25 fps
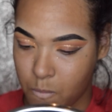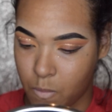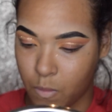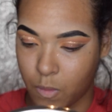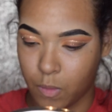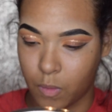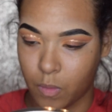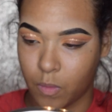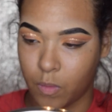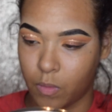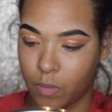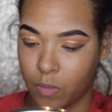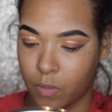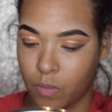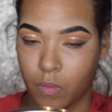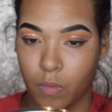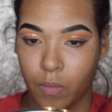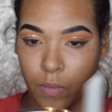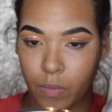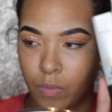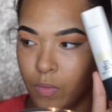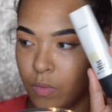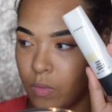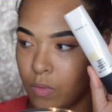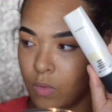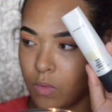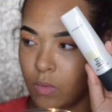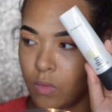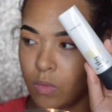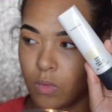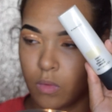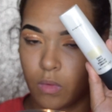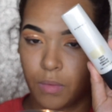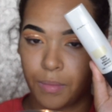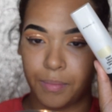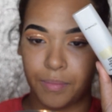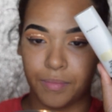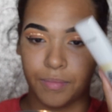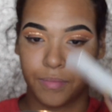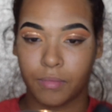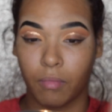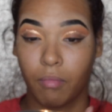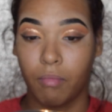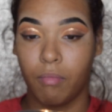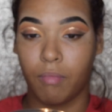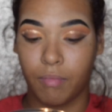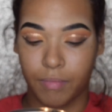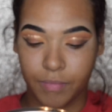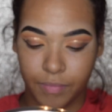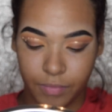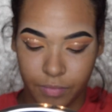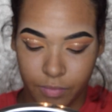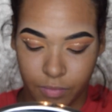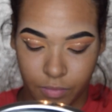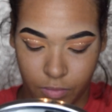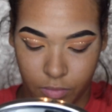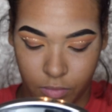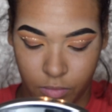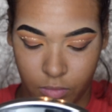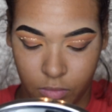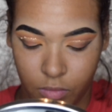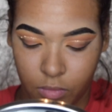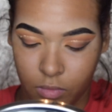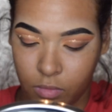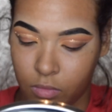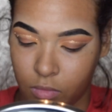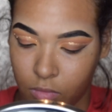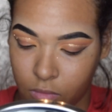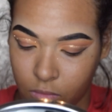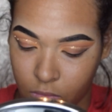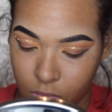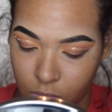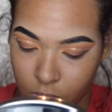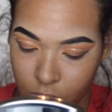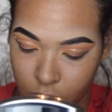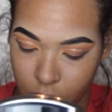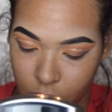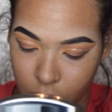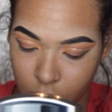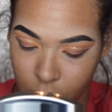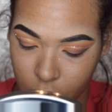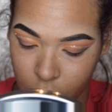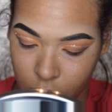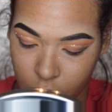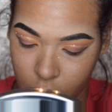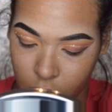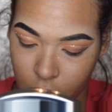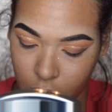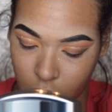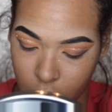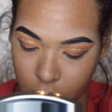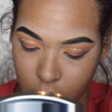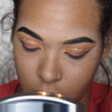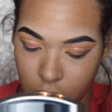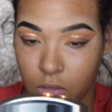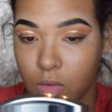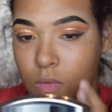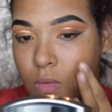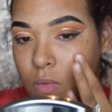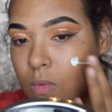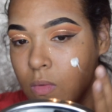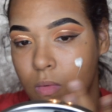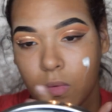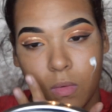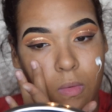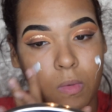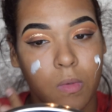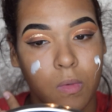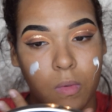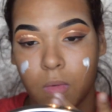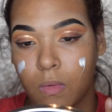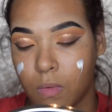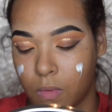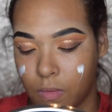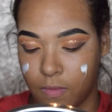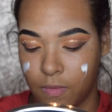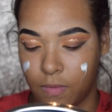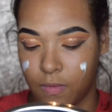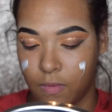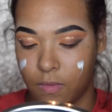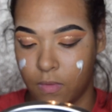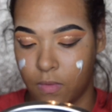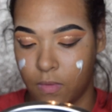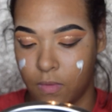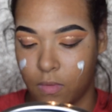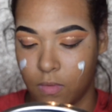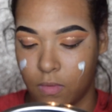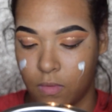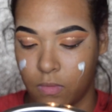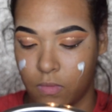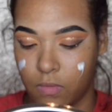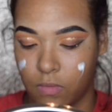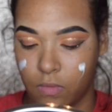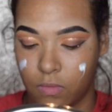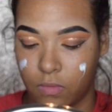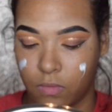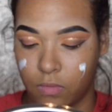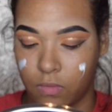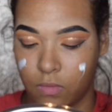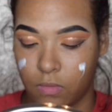on to face, and I'm taking MAC Strobe Cream in the color Goldlite,